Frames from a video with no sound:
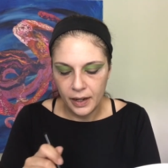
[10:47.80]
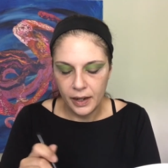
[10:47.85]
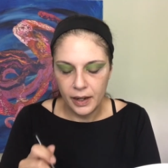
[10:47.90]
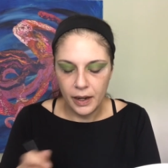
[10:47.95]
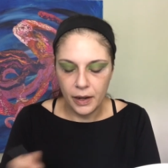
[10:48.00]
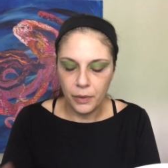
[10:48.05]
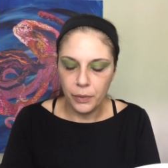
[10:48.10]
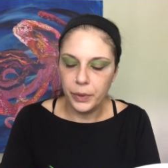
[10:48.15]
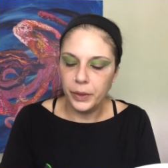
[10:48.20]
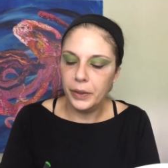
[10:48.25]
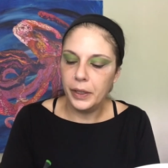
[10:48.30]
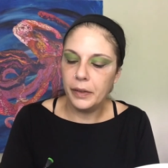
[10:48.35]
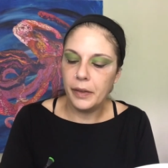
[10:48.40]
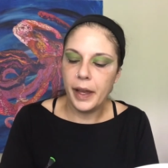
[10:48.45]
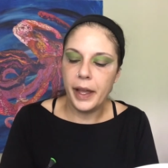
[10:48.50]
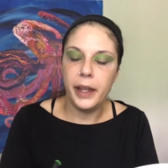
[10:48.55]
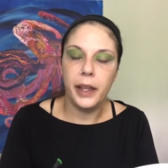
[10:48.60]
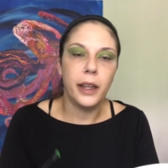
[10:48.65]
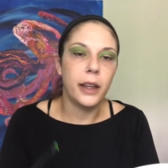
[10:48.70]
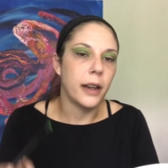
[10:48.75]
I really
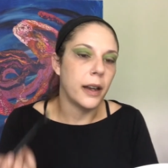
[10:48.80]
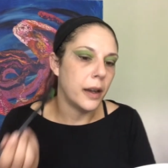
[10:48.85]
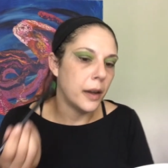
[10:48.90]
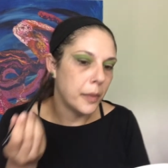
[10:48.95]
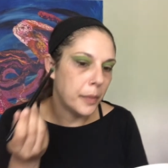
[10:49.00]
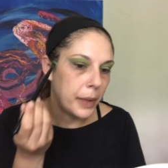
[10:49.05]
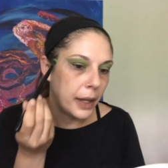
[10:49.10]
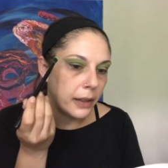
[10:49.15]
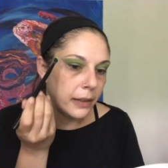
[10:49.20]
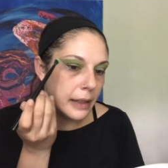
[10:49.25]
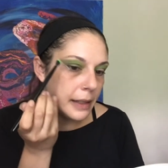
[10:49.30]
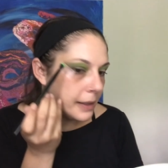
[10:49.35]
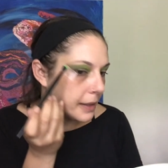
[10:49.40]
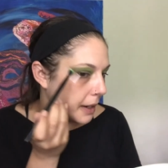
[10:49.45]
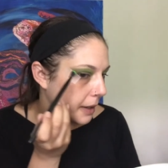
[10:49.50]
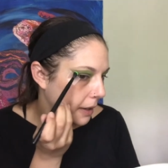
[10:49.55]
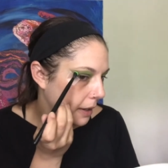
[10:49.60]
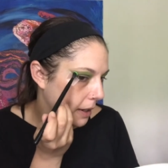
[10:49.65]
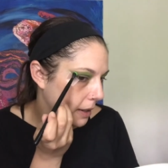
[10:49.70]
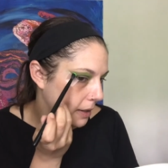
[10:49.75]
like Bailey
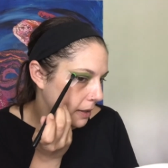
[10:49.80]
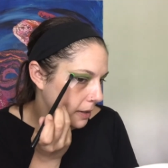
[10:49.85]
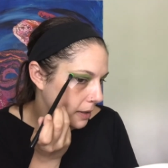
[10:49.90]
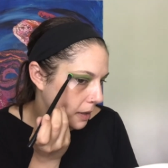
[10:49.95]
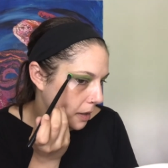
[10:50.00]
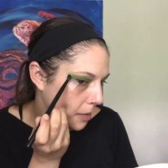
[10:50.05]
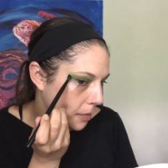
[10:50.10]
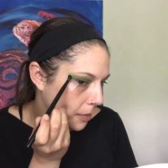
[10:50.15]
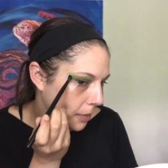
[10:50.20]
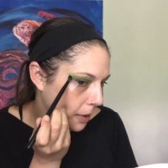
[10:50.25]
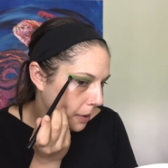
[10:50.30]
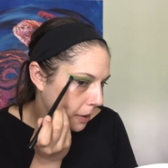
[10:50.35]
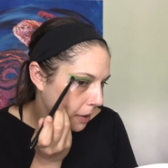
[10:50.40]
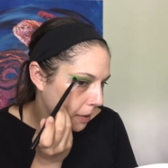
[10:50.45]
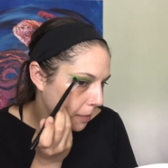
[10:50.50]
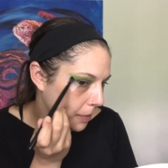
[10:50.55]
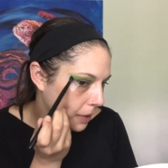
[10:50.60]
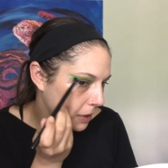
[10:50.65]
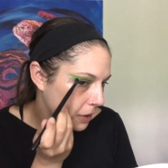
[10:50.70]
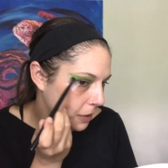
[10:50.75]
Sarian's Murder
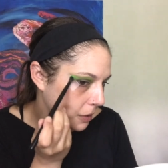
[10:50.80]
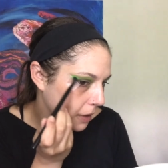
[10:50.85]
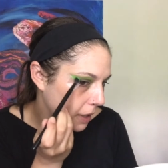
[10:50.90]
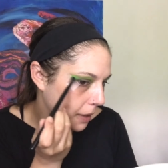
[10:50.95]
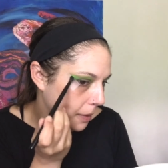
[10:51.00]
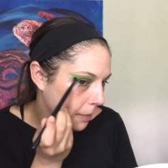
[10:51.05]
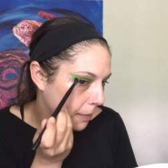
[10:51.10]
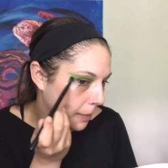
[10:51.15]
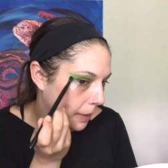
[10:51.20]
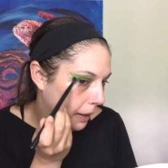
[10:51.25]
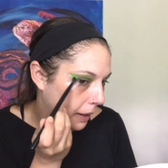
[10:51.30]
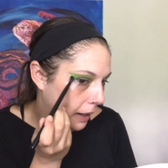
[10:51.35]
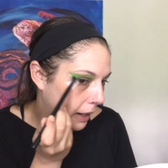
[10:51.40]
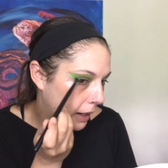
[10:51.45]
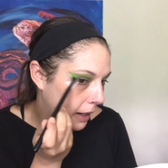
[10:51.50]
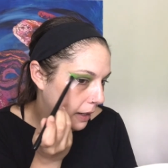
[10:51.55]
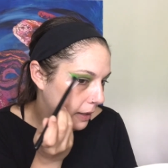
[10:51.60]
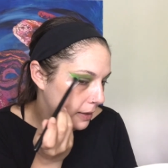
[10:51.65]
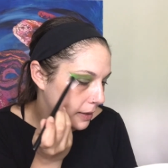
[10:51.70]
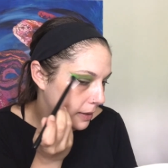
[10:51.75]
Mystery
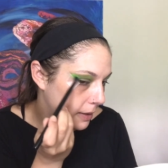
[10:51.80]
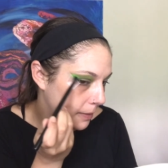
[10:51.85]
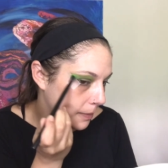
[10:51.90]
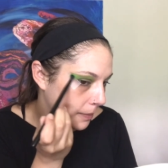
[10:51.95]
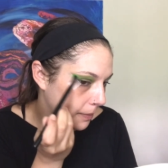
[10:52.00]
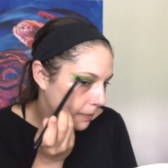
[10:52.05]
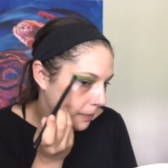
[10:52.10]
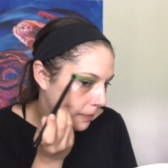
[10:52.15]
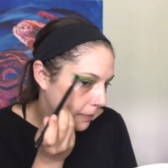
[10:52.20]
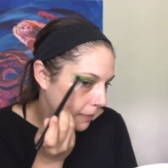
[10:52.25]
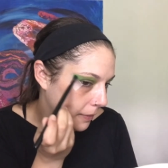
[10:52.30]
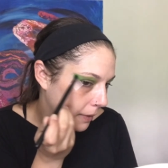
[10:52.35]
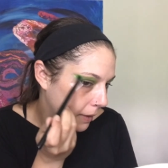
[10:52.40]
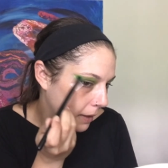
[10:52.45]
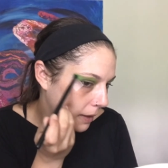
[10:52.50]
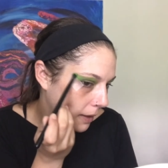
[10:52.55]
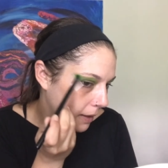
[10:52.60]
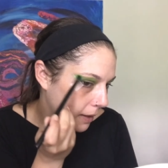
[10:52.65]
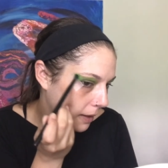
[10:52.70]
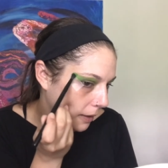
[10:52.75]
Mondays.
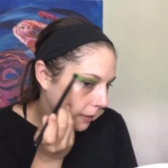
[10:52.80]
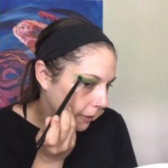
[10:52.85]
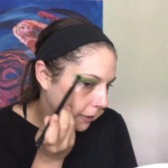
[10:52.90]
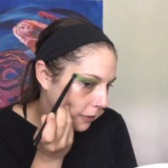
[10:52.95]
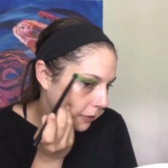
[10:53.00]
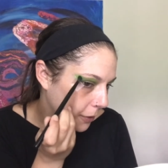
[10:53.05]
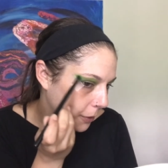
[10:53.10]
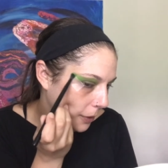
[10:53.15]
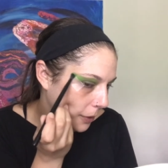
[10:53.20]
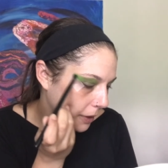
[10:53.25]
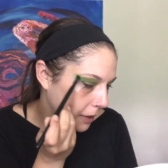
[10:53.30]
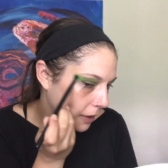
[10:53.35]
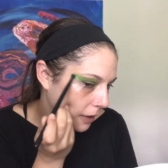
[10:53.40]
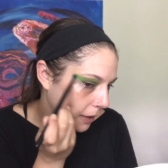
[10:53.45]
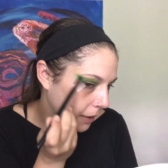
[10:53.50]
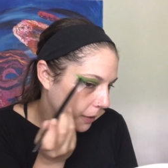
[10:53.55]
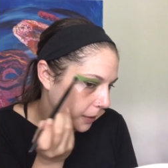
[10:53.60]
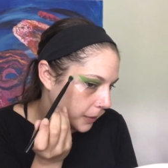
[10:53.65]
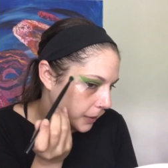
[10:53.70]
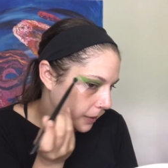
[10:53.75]
I look forward to
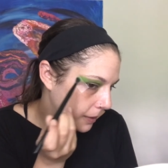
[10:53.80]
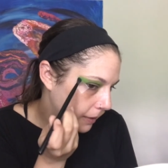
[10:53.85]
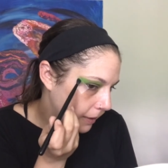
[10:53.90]
those.